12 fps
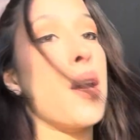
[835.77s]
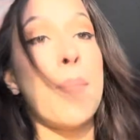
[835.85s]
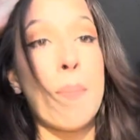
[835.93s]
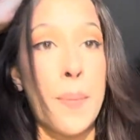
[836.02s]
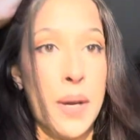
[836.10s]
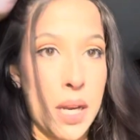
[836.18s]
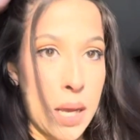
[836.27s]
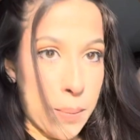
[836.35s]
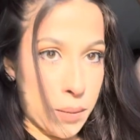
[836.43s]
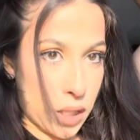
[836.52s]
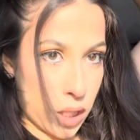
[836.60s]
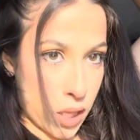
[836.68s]
but I'm
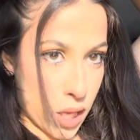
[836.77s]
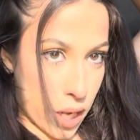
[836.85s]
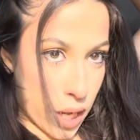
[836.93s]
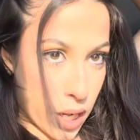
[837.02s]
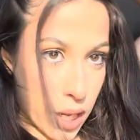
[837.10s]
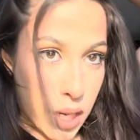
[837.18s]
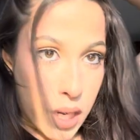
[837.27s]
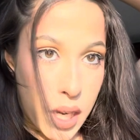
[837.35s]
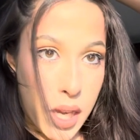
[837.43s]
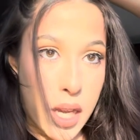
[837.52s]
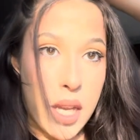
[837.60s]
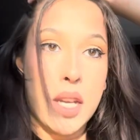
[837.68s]
gonna learn,
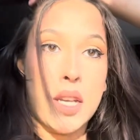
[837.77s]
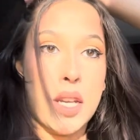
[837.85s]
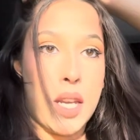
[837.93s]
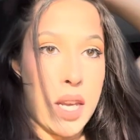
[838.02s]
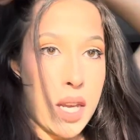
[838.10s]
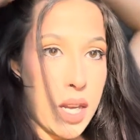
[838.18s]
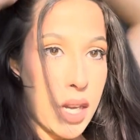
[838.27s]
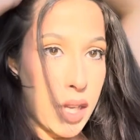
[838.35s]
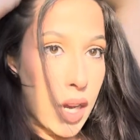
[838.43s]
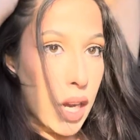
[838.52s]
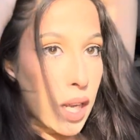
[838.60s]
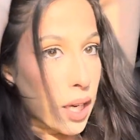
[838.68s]
and
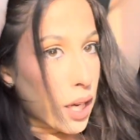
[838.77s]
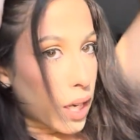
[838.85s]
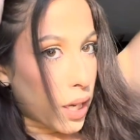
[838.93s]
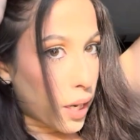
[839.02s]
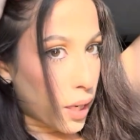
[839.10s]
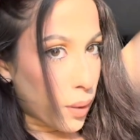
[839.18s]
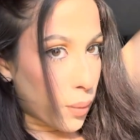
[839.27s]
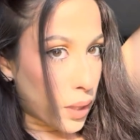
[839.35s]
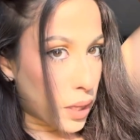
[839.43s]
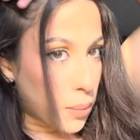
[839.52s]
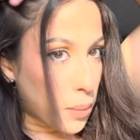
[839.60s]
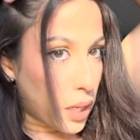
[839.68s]
y'all are gonna learn with
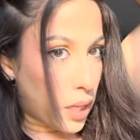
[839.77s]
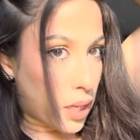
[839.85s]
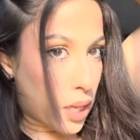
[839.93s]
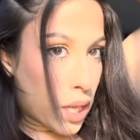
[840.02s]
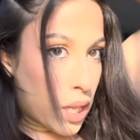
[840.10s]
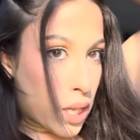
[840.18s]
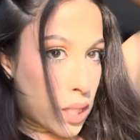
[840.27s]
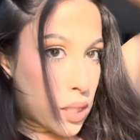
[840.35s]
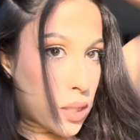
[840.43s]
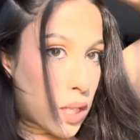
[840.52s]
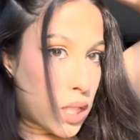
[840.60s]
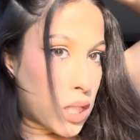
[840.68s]
me.
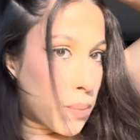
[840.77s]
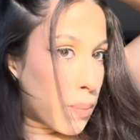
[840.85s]
So I just